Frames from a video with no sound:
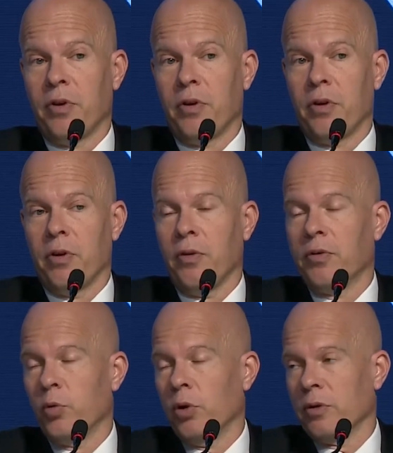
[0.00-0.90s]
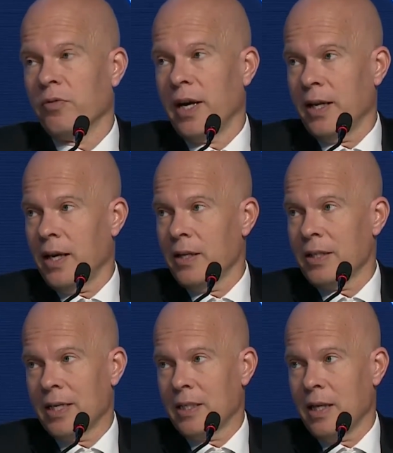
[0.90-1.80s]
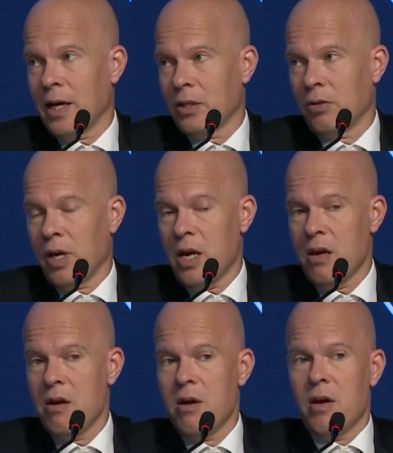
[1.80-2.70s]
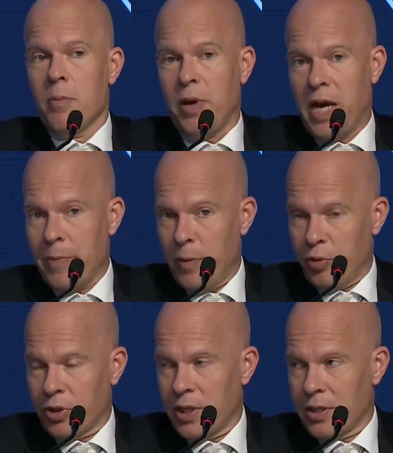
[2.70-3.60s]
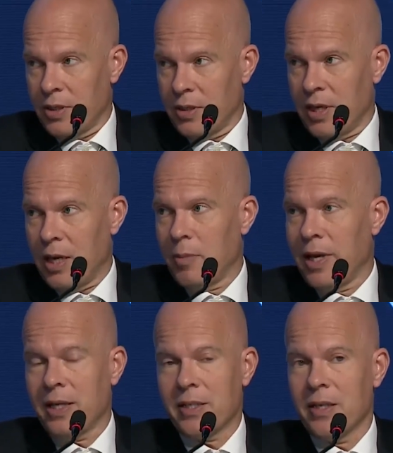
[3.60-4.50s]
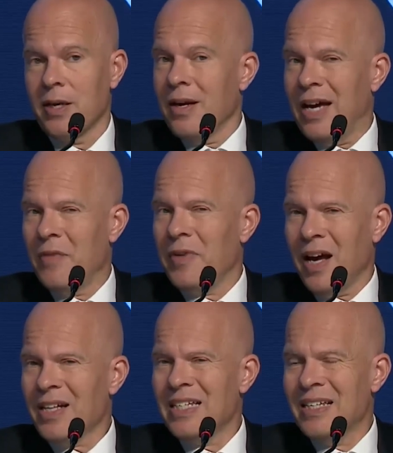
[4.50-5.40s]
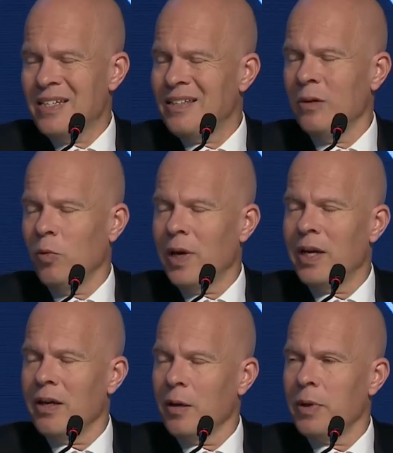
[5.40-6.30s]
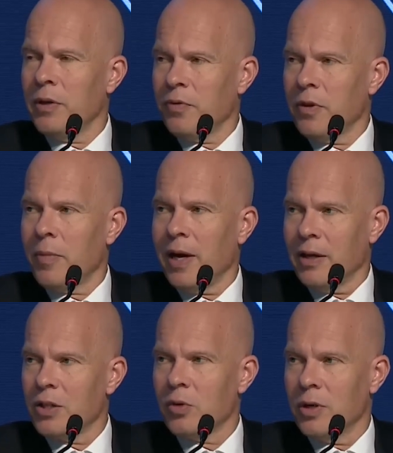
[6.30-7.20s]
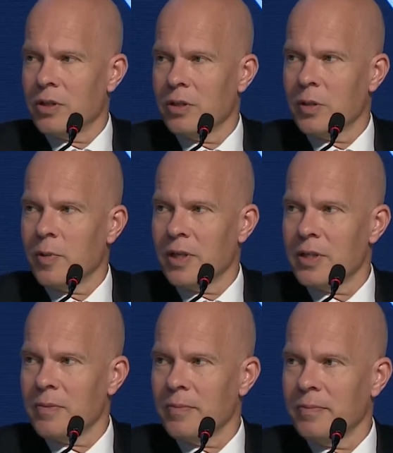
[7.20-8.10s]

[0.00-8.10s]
the world of finance as they are today. Payment processors came next. And we're actually still waiting a bit for the banks to enter the space.